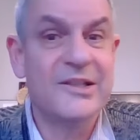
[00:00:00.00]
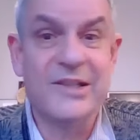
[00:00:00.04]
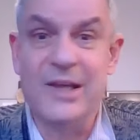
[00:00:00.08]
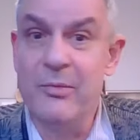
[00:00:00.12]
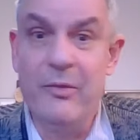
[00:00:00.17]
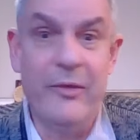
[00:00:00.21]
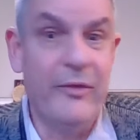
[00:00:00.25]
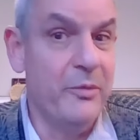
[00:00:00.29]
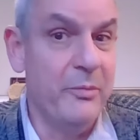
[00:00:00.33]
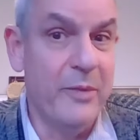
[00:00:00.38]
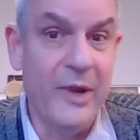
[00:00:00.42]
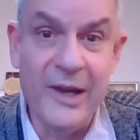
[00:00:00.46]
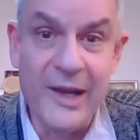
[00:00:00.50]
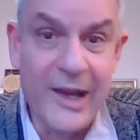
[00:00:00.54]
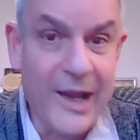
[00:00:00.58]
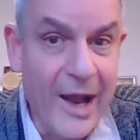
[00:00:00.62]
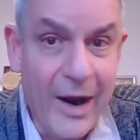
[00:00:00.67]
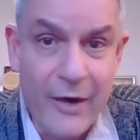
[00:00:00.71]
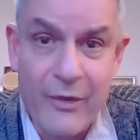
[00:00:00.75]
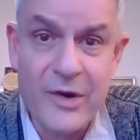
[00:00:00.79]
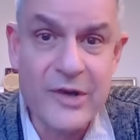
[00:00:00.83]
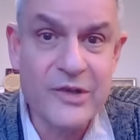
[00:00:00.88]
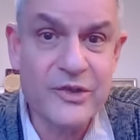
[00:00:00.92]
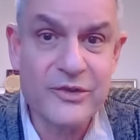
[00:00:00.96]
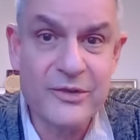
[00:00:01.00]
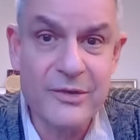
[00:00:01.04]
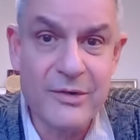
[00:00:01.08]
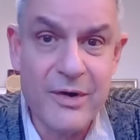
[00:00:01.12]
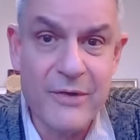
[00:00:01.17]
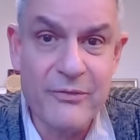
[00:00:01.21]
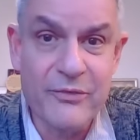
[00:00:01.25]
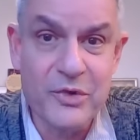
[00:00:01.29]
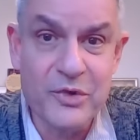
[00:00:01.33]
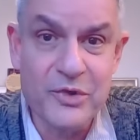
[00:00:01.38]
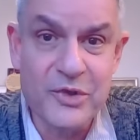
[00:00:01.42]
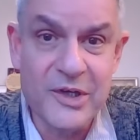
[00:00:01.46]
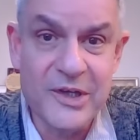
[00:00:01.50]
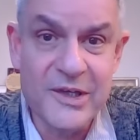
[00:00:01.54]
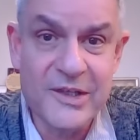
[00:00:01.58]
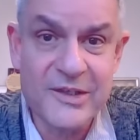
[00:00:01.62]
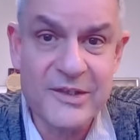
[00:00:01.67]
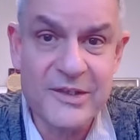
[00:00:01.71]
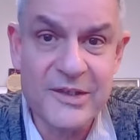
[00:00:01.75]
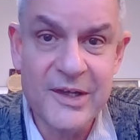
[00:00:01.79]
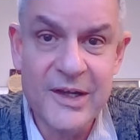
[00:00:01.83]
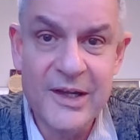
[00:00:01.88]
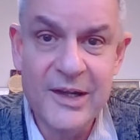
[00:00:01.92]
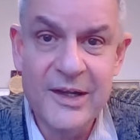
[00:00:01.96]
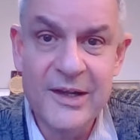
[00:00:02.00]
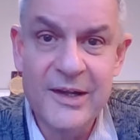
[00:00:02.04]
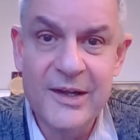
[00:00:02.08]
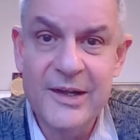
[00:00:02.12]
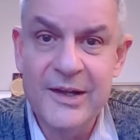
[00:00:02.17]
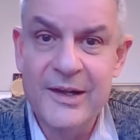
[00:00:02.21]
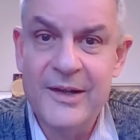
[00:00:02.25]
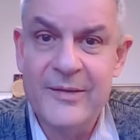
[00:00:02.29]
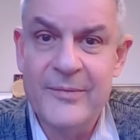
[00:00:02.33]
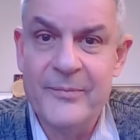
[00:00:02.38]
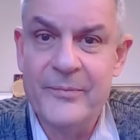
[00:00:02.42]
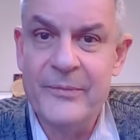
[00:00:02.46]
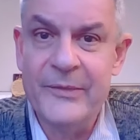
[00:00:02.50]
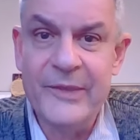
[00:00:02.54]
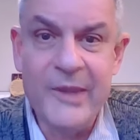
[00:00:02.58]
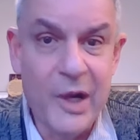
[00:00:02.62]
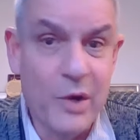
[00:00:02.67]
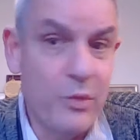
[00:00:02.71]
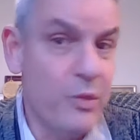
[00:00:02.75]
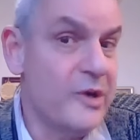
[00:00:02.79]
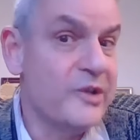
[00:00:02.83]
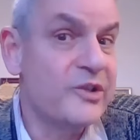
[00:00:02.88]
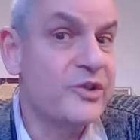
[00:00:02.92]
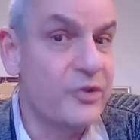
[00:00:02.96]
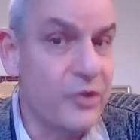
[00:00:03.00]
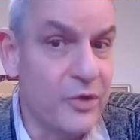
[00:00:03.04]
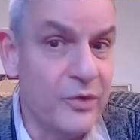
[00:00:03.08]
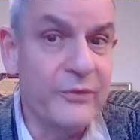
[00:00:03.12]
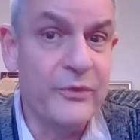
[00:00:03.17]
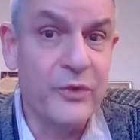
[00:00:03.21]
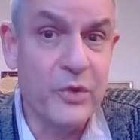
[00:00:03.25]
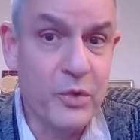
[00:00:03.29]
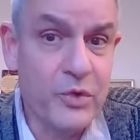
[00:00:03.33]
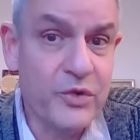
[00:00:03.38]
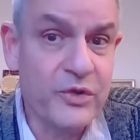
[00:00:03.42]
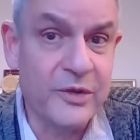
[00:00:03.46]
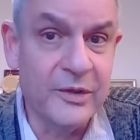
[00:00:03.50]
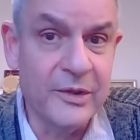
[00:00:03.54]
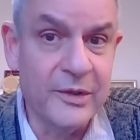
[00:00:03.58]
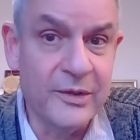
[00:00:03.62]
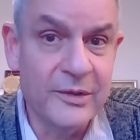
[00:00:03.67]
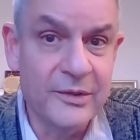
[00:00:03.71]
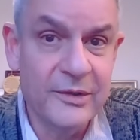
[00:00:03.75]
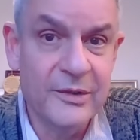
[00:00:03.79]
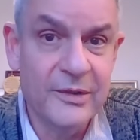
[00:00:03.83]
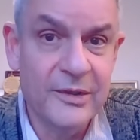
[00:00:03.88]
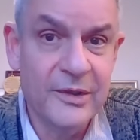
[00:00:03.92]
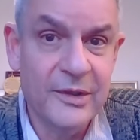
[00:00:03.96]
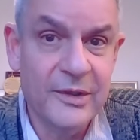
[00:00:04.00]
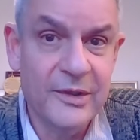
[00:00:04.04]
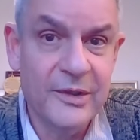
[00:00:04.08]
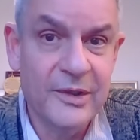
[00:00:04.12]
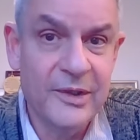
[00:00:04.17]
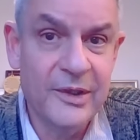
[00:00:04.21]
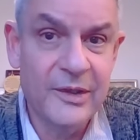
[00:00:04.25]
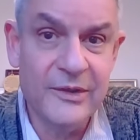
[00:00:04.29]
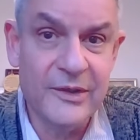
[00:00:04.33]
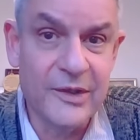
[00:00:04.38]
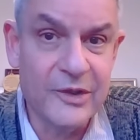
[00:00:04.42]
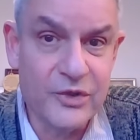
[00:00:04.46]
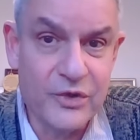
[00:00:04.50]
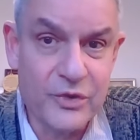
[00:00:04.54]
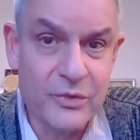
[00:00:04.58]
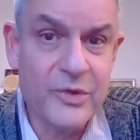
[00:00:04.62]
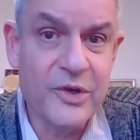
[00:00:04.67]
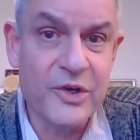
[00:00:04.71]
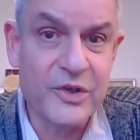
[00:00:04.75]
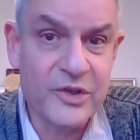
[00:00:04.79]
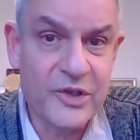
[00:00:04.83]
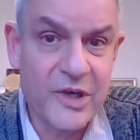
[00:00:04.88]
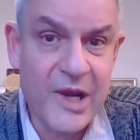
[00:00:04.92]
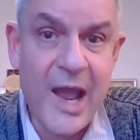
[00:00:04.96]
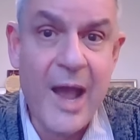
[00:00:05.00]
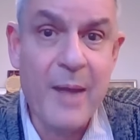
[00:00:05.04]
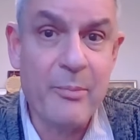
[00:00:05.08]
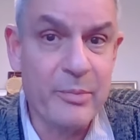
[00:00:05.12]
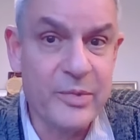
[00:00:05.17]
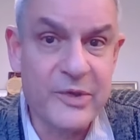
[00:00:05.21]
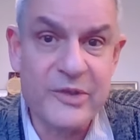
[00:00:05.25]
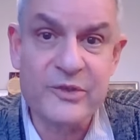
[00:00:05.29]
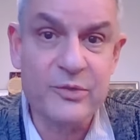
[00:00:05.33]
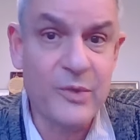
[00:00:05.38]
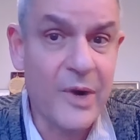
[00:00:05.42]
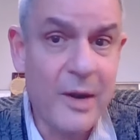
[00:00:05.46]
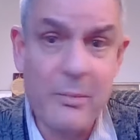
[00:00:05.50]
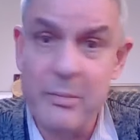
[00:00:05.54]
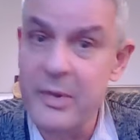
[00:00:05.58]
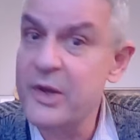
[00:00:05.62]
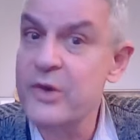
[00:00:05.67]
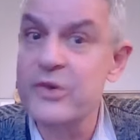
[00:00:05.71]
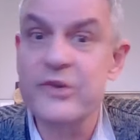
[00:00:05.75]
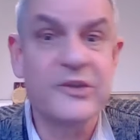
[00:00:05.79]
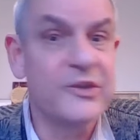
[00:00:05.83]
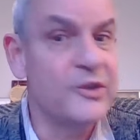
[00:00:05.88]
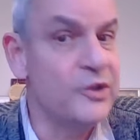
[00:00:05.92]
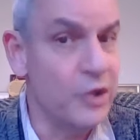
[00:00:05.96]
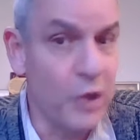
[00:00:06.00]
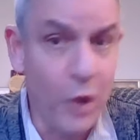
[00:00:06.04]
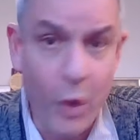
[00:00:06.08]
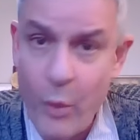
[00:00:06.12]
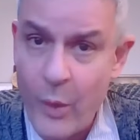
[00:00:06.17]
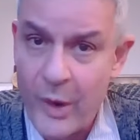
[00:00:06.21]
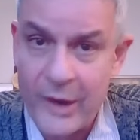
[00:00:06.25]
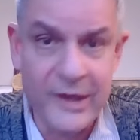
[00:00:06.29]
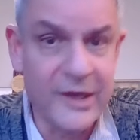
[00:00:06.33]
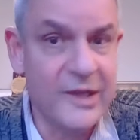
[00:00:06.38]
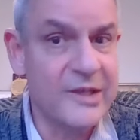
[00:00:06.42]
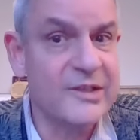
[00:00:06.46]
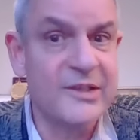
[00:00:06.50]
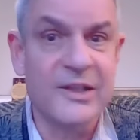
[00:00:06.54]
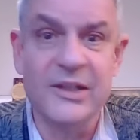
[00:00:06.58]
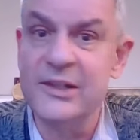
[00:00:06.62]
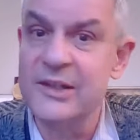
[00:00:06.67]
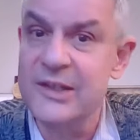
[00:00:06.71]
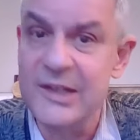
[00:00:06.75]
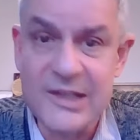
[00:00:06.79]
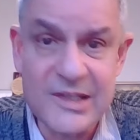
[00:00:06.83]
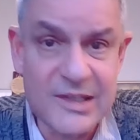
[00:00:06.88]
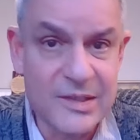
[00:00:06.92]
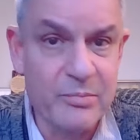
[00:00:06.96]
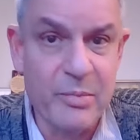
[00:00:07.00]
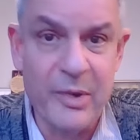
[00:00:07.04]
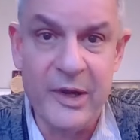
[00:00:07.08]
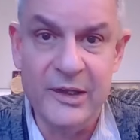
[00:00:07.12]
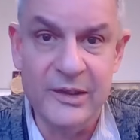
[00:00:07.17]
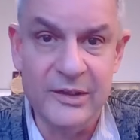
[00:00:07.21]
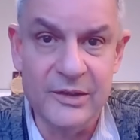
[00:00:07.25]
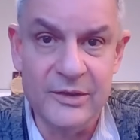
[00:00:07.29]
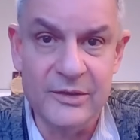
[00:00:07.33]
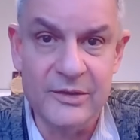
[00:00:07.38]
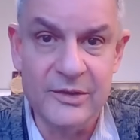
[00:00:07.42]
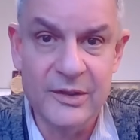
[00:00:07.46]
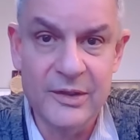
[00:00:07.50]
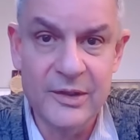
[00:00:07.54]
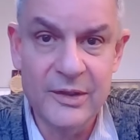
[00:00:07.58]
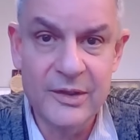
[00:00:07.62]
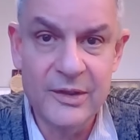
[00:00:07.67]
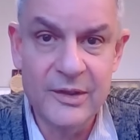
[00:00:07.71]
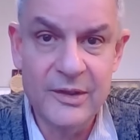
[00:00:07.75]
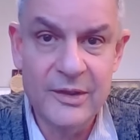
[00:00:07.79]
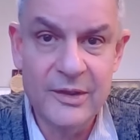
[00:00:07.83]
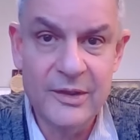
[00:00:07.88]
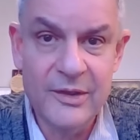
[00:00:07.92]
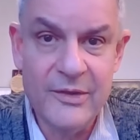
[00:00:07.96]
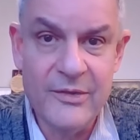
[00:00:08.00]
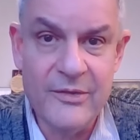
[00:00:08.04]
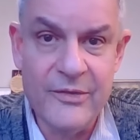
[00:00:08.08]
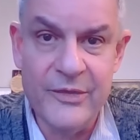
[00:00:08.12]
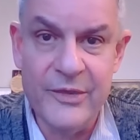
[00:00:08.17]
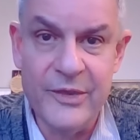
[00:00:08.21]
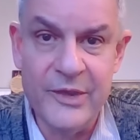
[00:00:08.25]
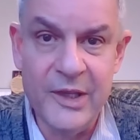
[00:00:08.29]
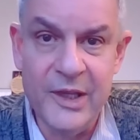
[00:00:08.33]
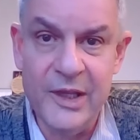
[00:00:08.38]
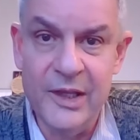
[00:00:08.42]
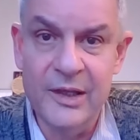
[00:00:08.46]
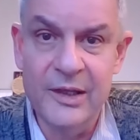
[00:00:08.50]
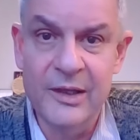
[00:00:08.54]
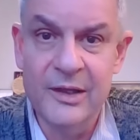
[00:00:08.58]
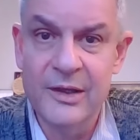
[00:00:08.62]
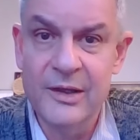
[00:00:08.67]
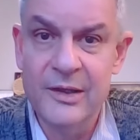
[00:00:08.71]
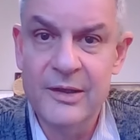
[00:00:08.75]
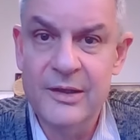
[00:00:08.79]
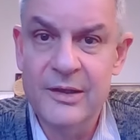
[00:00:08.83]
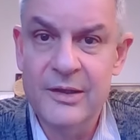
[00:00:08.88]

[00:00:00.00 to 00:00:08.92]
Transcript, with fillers: Some of them encouraged the refugees. There was confusion in the Jewish camp as well because no one has anticipated the